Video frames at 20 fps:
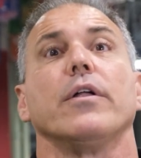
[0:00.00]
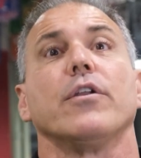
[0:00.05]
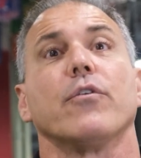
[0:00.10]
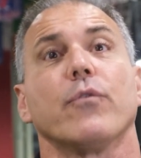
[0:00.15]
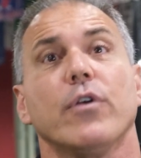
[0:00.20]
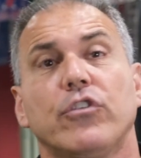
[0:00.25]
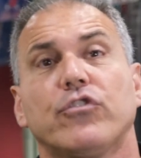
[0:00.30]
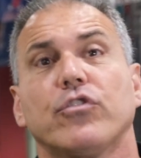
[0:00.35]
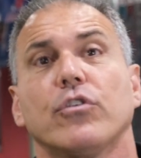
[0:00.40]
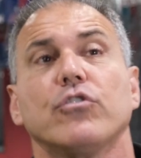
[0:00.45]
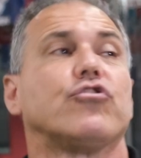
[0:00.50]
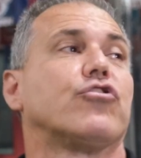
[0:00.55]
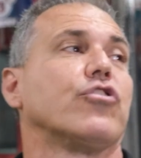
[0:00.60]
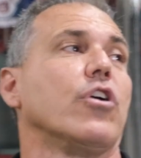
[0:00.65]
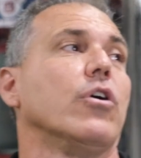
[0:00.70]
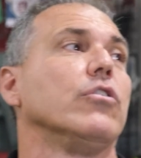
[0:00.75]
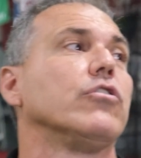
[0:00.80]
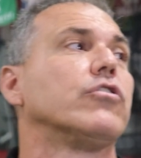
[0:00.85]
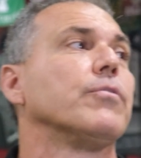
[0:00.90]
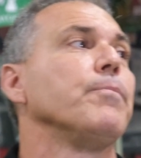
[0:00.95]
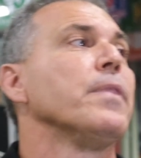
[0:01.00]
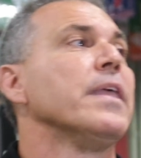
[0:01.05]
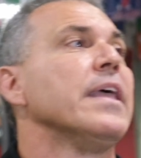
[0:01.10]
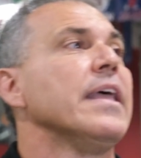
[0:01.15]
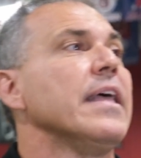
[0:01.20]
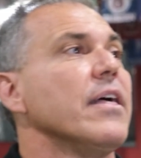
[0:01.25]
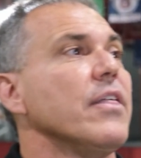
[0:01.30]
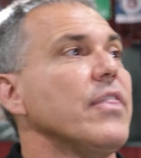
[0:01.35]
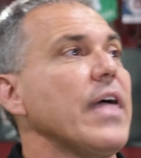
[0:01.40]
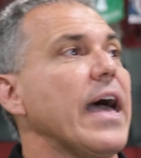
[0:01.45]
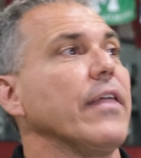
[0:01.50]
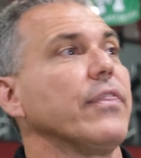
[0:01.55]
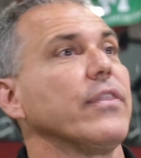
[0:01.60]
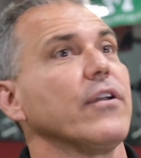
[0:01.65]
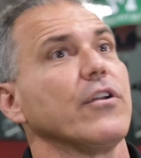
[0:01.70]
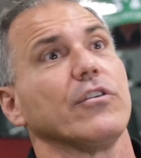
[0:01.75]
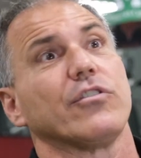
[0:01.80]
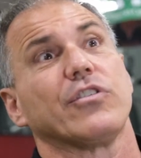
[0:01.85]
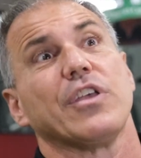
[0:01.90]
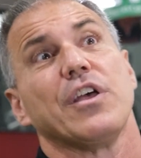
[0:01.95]
And research shows that
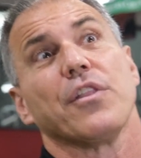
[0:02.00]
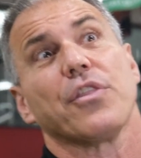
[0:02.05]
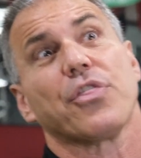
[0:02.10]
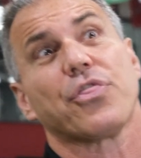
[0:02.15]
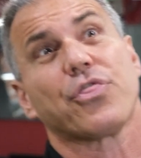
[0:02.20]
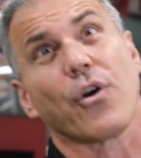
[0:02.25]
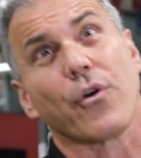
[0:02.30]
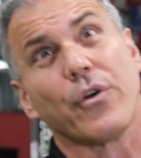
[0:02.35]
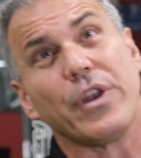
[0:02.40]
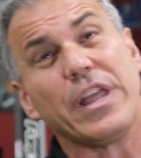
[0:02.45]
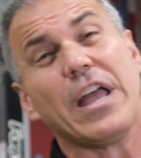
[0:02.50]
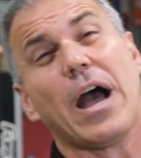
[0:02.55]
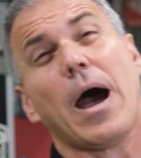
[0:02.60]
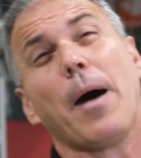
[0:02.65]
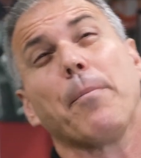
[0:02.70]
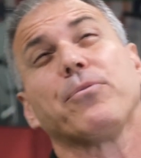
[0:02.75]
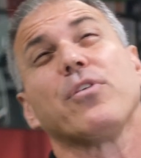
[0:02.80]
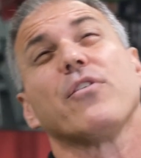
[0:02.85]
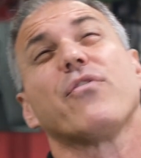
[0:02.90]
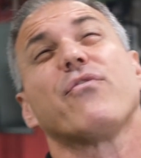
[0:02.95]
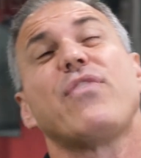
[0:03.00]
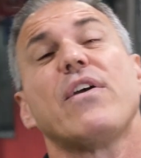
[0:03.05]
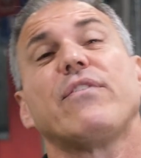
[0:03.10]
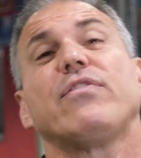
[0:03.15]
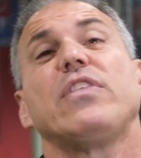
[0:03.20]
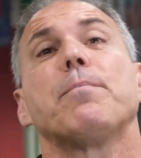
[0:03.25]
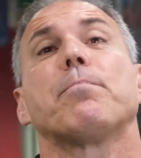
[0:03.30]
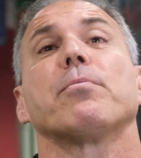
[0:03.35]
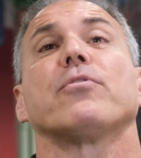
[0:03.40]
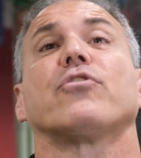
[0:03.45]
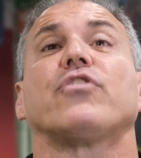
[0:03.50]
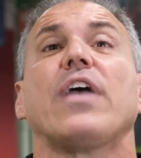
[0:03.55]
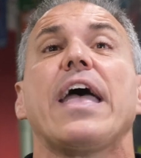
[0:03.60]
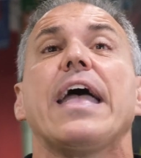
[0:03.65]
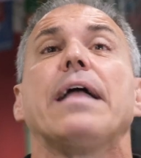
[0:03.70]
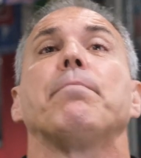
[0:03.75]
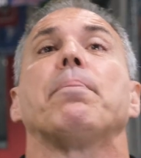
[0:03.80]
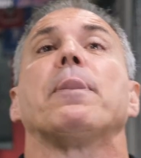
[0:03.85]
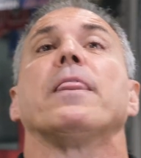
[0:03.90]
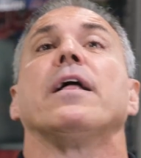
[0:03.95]
there's 30 up to
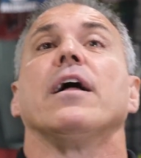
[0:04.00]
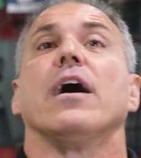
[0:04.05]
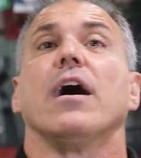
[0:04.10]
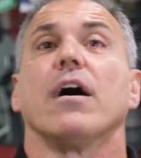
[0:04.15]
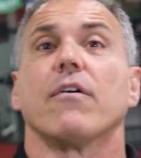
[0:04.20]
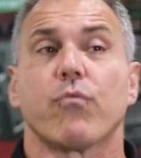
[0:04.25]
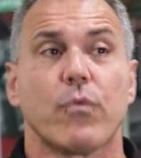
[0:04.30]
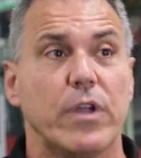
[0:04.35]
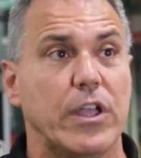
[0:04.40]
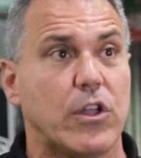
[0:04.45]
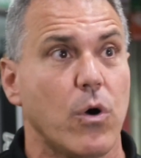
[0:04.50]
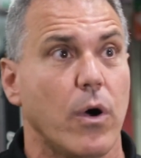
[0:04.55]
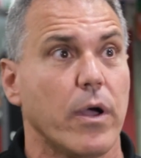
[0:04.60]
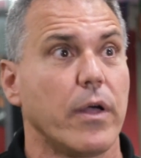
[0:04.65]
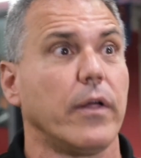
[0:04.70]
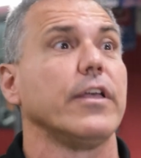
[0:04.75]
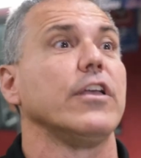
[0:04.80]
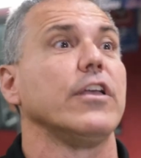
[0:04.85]
50% of recoil